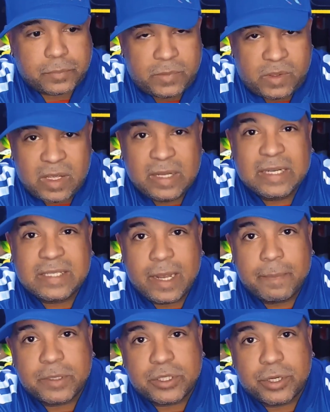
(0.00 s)
the
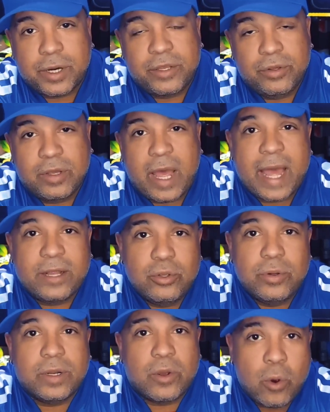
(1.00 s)
temperature, and you could do it
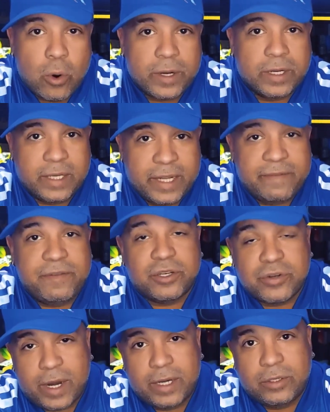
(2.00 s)
accordingly if you're
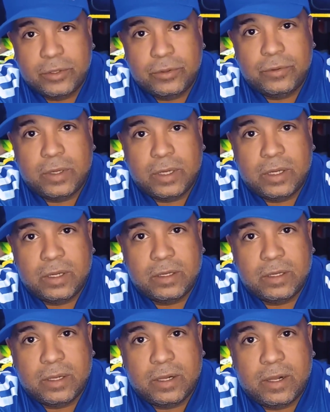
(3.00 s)
trying to do
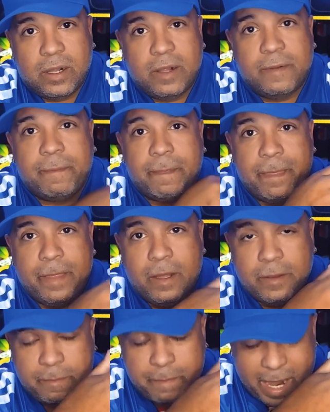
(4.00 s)
the
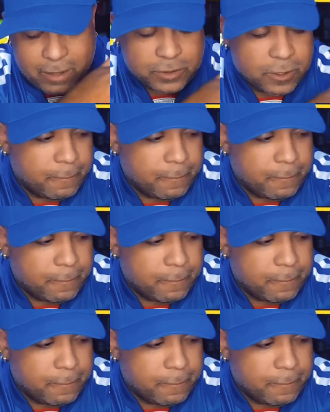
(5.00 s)
biotope.